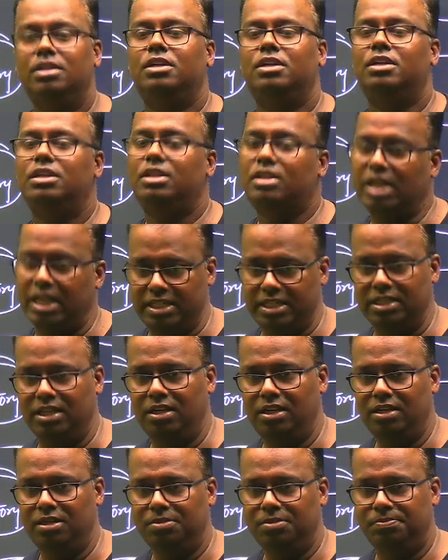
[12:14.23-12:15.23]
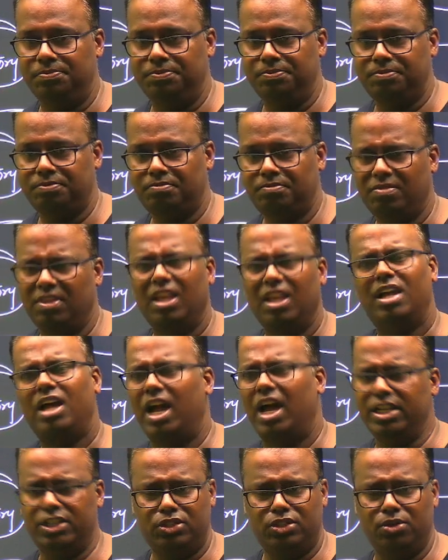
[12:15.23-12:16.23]
tidal,
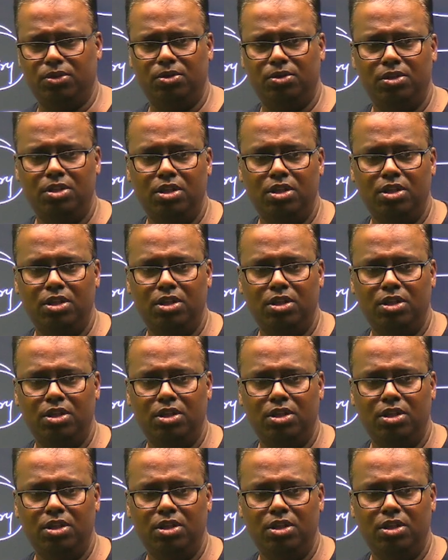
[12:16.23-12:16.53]
hydro.